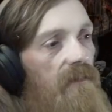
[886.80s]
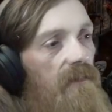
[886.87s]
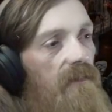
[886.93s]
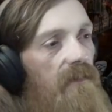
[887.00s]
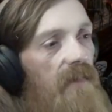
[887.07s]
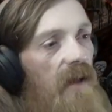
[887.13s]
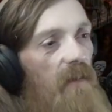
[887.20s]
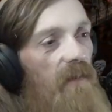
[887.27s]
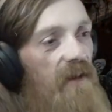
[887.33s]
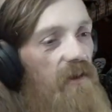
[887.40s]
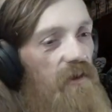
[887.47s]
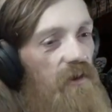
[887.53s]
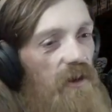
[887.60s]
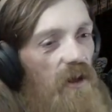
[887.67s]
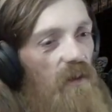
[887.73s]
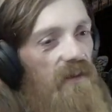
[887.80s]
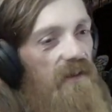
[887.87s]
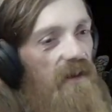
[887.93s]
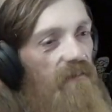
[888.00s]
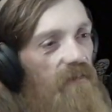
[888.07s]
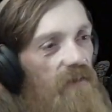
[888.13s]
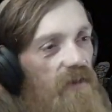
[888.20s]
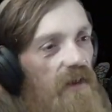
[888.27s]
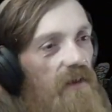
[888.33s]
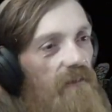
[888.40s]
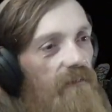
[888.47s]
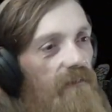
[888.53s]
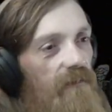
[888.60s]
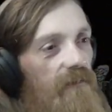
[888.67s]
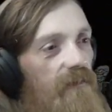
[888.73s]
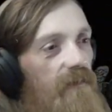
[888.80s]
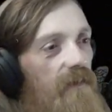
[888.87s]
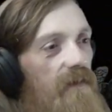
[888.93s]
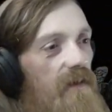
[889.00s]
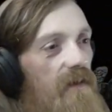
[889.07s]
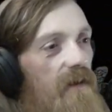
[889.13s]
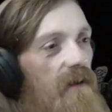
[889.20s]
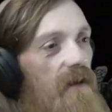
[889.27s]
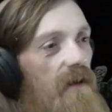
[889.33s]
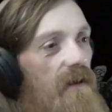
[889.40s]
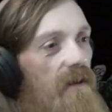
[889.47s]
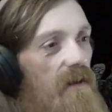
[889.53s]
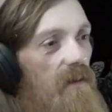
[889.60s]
I mean, you should always give yourself the